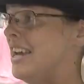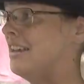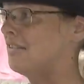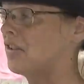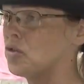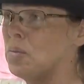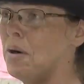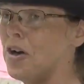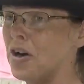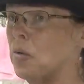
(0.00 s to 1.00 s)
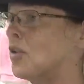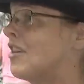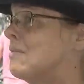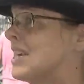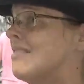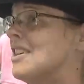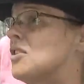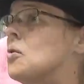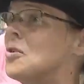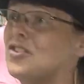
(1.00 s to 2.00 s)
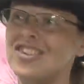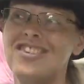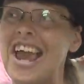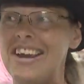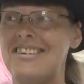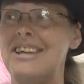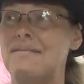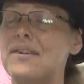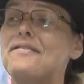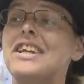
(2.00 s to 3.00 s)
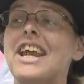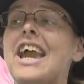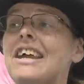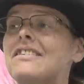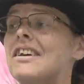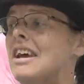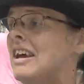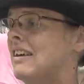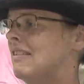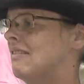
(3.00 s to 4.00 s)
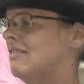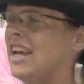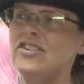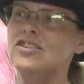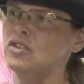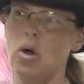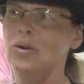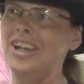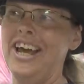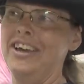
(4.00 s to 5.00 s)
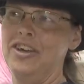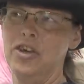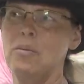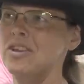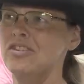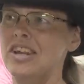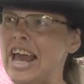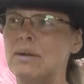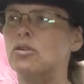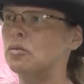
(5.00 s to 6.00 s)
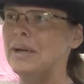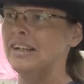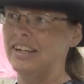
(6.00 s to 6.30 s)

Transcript: in Central Park, where they've been giving tours since 1858, they just don't like humans and animals being